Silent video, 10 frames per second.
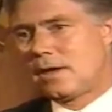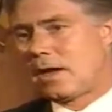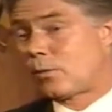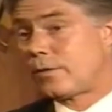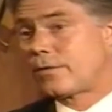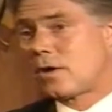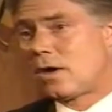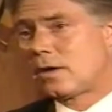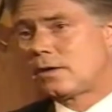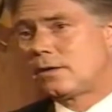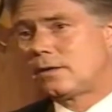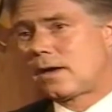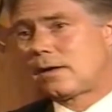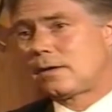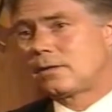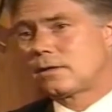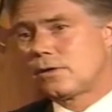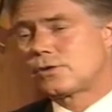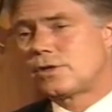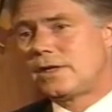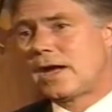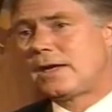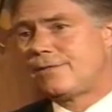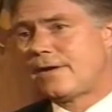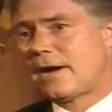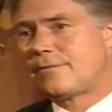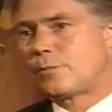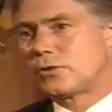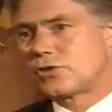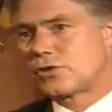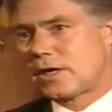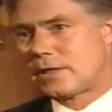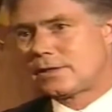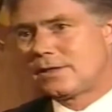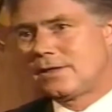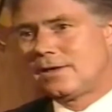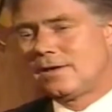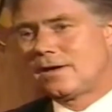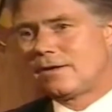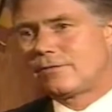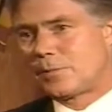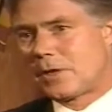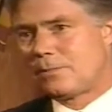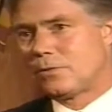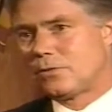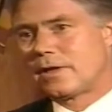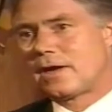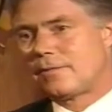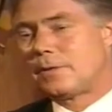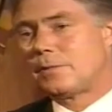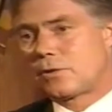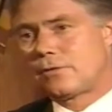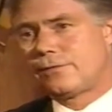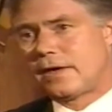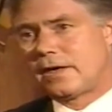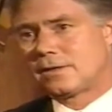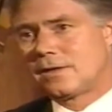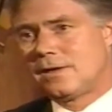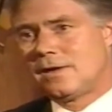and we've caught close to 95% of the people that have been profiled.